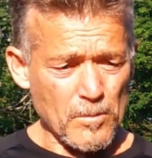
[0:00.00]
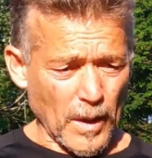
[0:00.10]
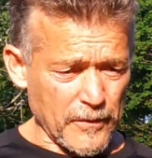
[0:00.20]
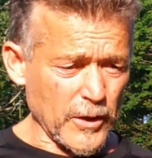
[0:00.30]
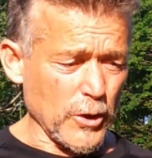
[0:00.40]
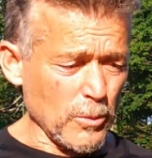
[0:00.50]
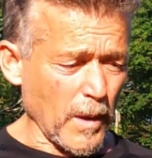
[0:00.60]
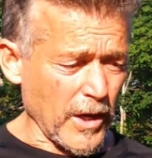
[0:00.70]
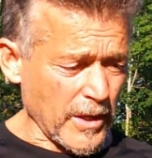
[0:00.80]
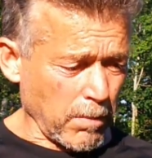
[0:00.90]
But if you do
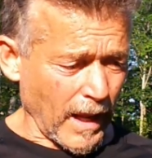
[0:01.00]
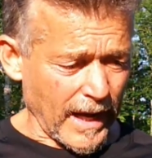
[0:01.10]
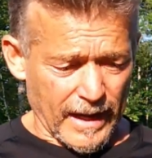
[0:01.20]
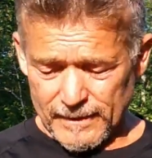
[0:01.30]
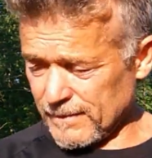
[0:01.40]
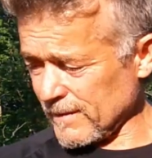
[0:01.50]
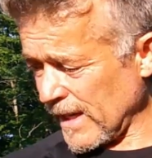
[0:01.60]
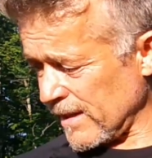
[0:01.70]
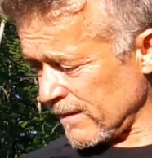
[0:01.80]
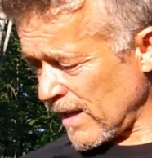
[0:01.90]
burn your plant,
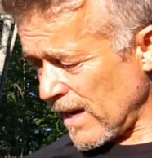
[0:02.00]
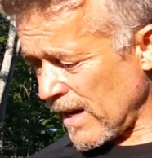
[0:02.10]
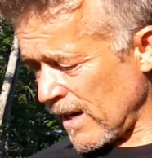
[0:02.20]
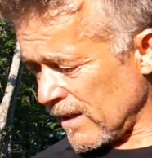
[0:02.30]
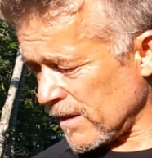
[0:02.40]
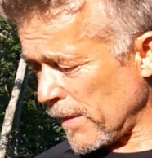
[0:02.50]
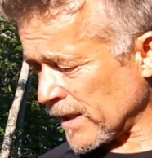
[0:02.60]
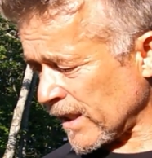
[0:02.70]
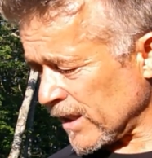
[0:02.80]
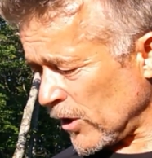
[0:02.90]
then the
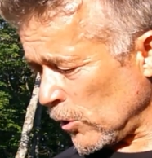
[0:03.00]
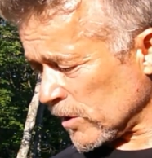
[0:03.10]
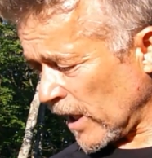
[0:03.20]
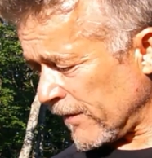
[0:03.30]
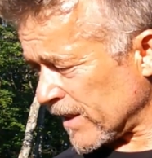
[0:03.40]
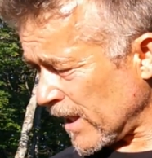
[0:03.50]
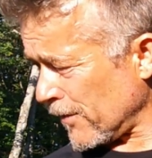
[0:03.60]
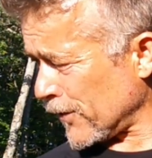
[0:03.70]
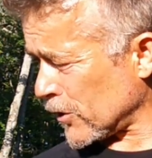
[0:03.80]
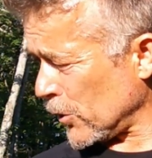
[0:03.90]
best thing to do is leave it there
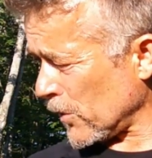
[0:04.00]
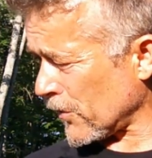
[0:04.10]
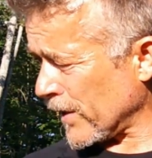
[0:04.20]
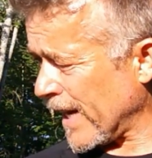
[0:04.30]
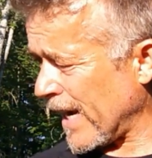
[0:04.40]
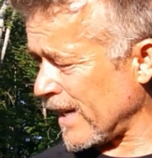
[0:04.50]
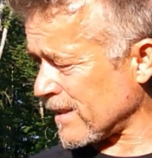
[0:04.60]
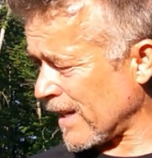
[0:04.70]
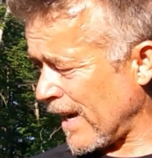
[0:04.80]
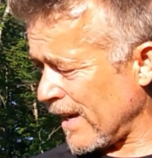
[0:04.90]
for 2 or 3
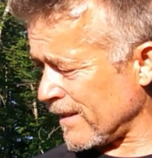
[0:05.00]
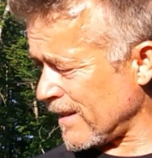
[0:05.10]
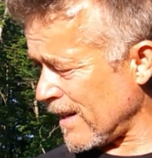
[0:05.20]
days, and